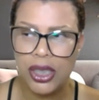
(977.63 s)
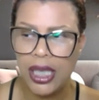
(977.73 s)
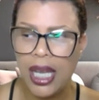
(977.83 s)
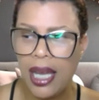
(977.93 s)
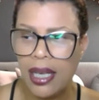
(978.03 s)

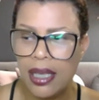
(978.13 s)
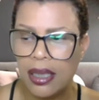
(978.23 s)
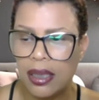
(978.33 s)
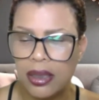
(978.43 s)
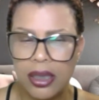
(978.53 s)
She had
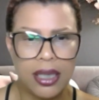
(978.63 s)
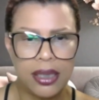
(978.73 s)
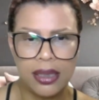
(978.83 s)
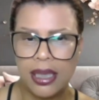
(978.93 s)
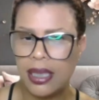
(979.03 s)

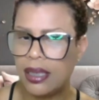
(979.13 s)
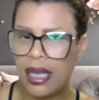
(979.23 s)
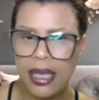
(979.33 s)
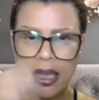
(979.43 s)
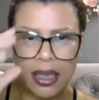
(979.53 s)
a
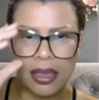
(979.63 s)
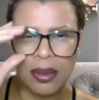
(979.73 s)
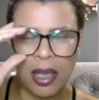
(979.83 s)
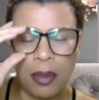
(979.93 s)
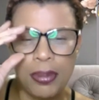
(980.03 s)
scene like an
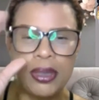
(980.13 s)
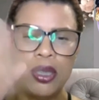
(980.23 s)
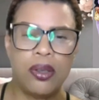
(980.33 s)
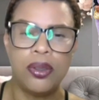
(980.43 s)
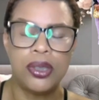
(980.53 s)

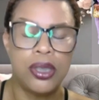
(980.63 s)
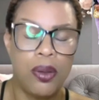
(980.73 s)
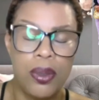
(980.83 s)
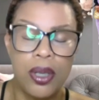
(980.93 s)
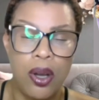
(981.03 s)
episode or
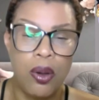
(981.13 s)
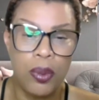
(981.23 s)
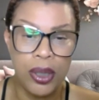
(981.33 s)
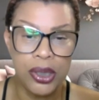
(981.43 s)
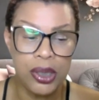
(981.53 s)
so
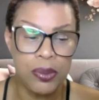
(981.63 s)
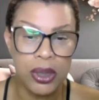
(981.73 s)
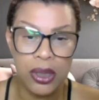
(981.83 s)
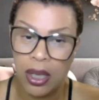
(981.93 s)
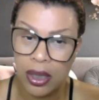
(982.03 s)
ago where she
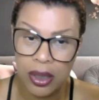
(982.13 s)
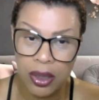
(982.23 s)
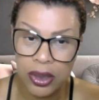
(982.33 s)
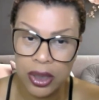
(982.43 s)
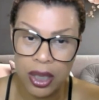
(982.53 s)
was talking
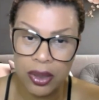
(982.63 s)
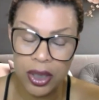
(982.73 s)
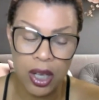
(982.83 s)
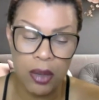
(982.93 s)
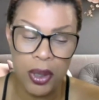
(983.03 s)
to her
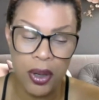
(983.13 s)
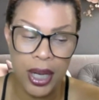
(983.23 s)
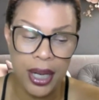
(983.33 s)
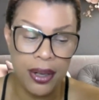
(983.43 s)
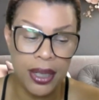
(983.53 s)
daughter and combing
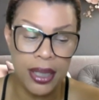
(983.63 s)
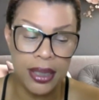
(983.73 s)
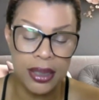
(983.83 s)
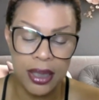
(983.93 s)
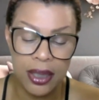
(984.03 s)
her hair,
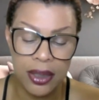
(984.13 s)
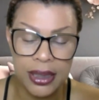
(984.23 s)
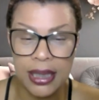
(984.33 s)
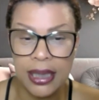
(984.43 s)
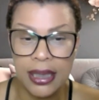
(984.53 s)
and the daughter
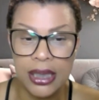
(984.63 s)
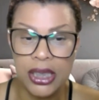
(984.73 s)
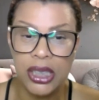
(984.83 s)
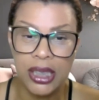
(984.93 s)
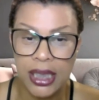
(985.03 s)
said
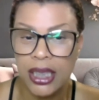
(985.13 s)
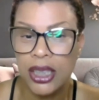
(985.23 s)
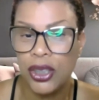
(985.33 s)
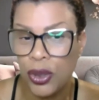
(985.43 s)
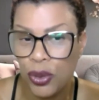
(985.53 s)
that she's
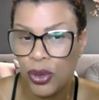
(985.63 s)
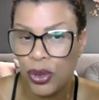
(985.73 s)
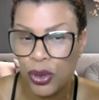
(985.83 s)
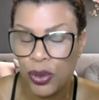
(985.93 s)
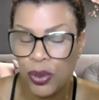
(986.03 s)
getting
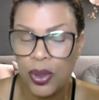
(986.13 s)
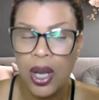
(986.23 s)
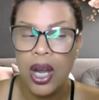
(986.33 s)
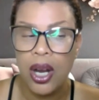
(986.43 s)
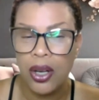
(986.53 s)
used to
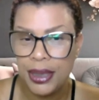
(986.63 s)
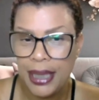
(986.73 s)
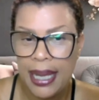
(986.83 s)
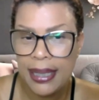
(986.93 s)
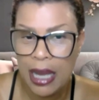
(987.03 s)
her
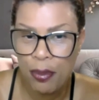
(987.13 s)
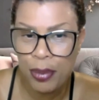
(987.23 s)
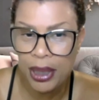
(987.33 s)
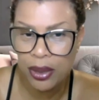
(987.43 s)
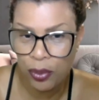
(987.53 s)
dad
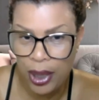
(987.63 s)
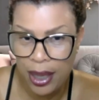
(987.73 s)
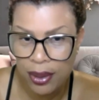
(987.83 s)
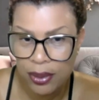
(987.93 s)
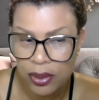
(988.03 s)
not being
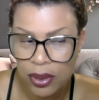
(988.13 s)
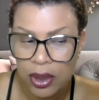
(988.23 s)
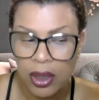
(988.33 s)
around.